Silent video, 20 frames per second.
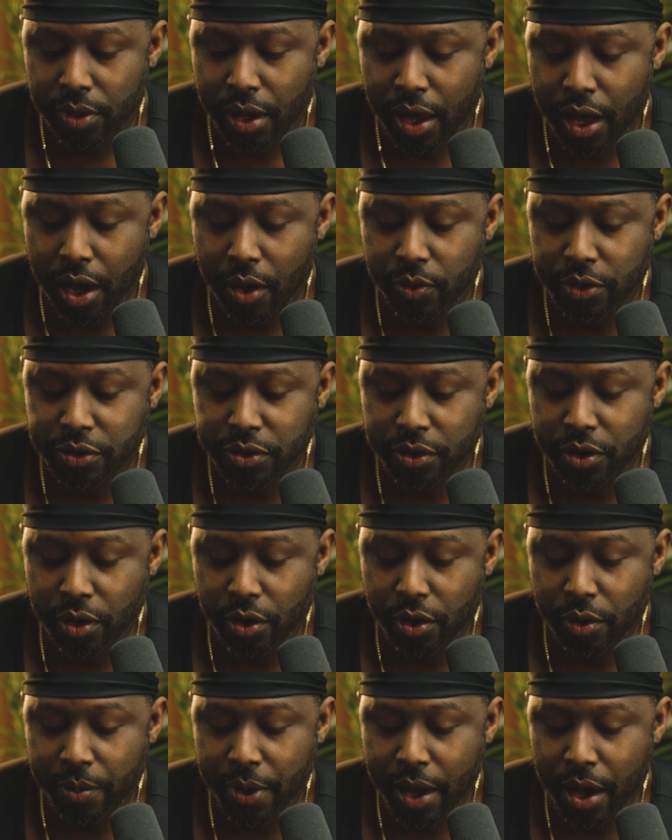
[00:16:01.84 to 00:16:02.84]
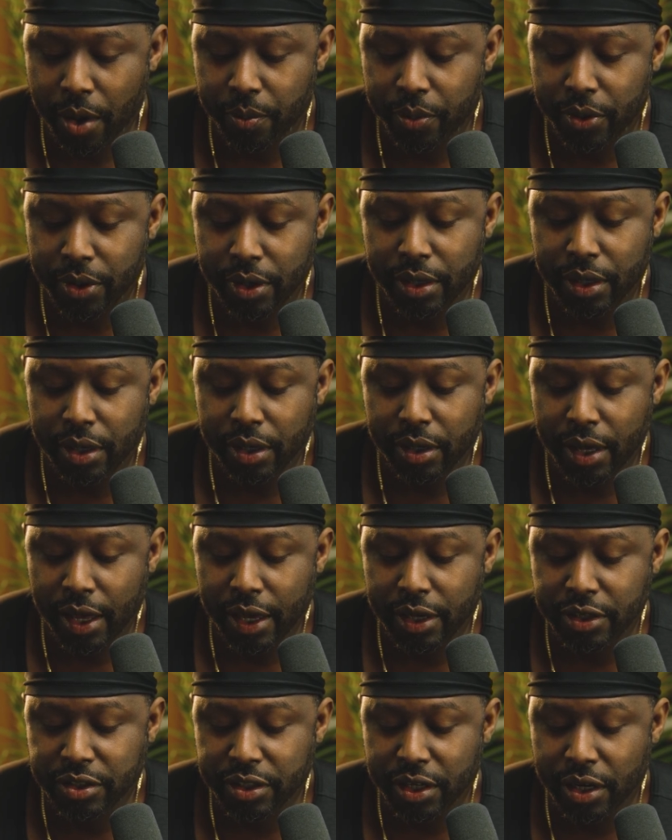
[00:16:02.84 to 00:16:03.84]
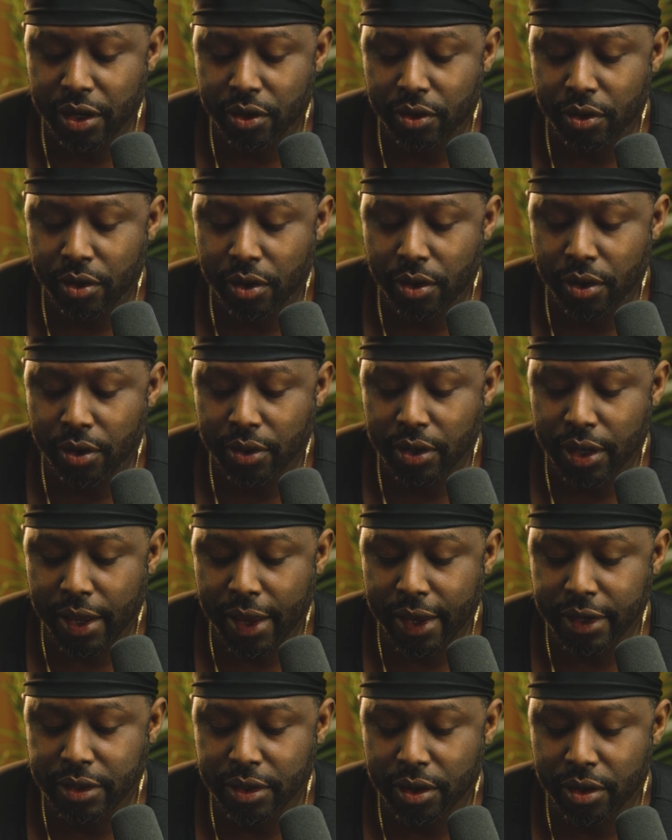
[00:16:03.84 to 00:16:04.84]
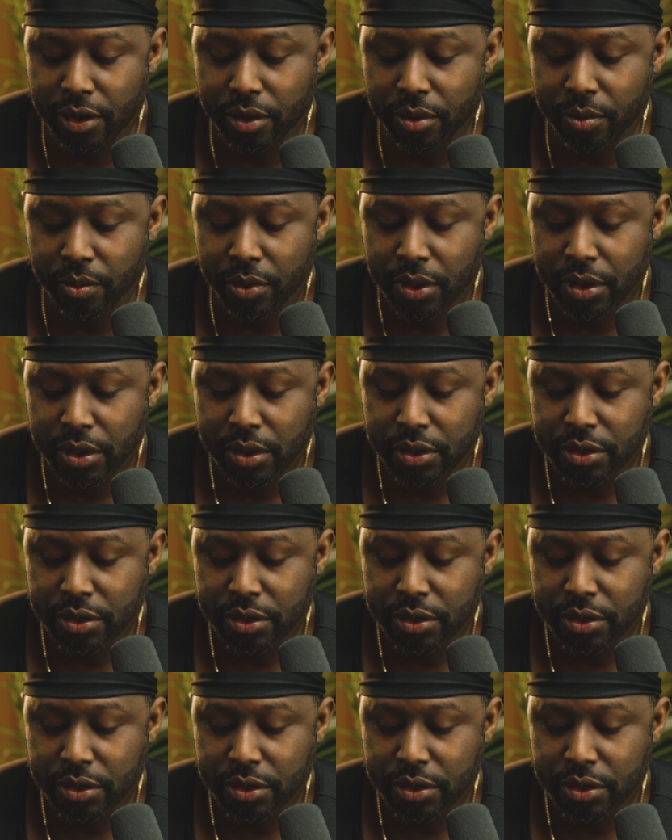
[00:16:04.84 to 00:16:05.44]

How would you go about putting a gel on the light dome?